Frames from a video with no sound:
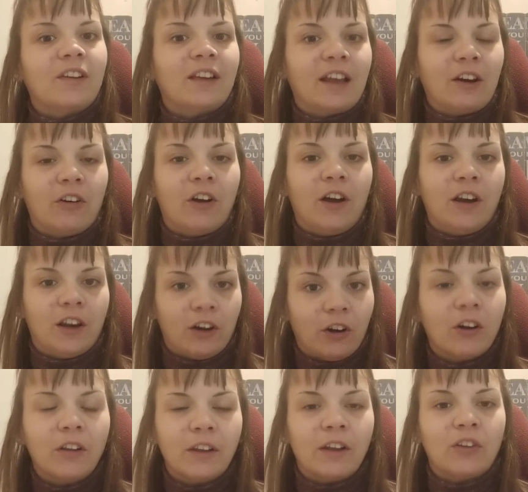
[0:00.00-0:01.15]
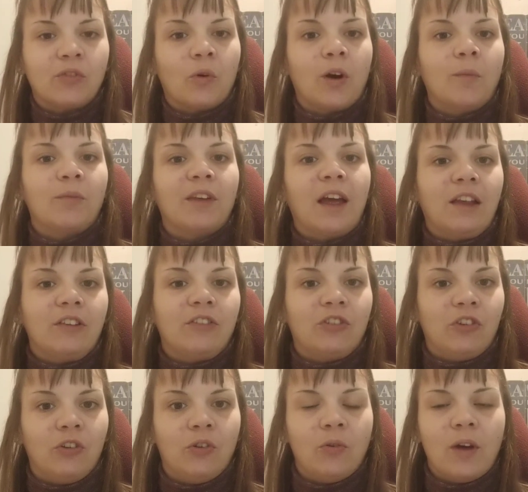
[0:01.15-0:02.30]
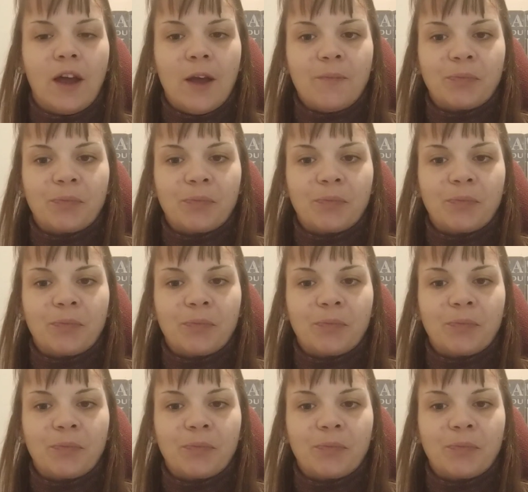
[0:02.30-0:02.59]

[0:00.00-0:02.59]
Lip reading: and later on in our earliest forms as to